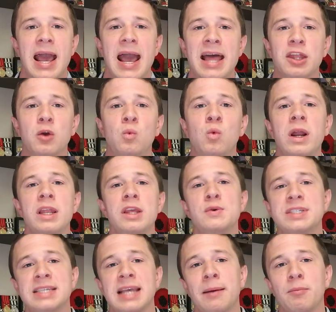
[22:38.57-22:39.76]
And they're what
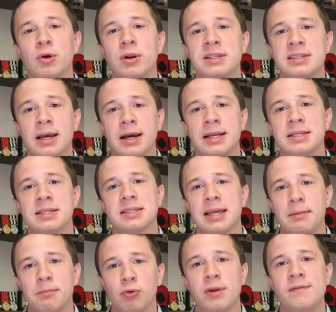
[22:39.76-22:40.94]
USAMRIID scientists
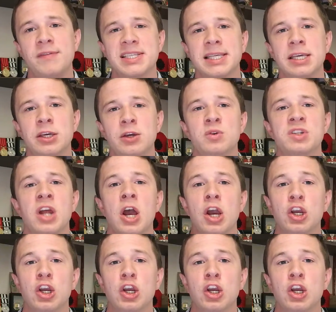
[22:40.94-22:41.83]
had previously used